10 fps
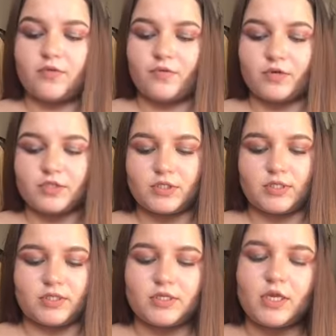First
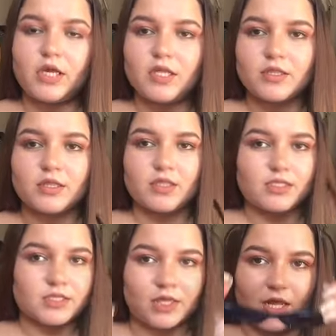is
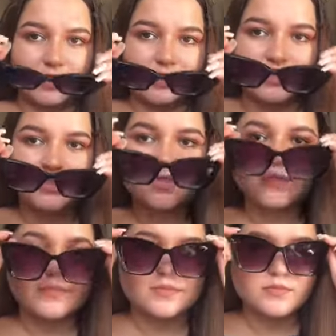these glasses.
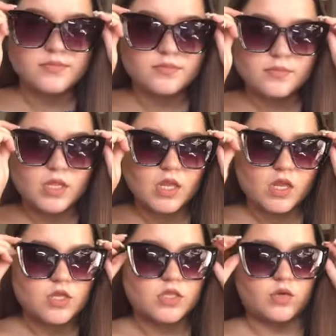
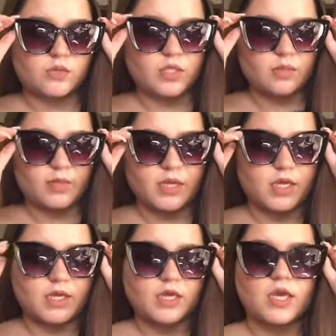They're really
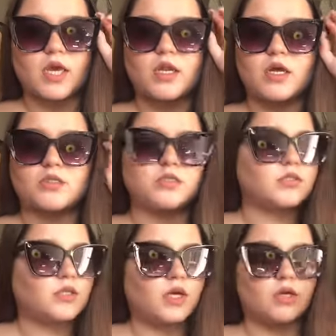big, and I
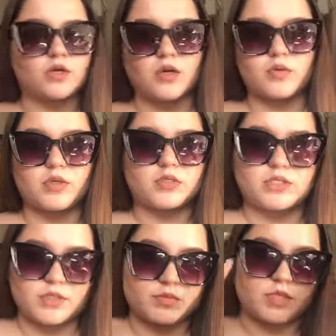don't know, I wanted
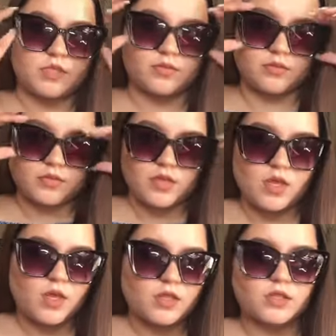something
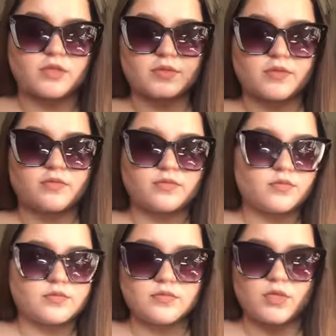a little bit
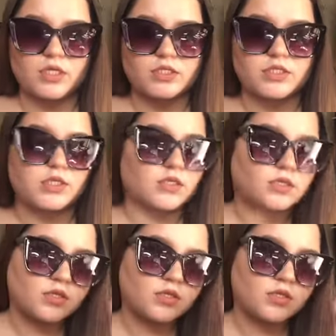fancier.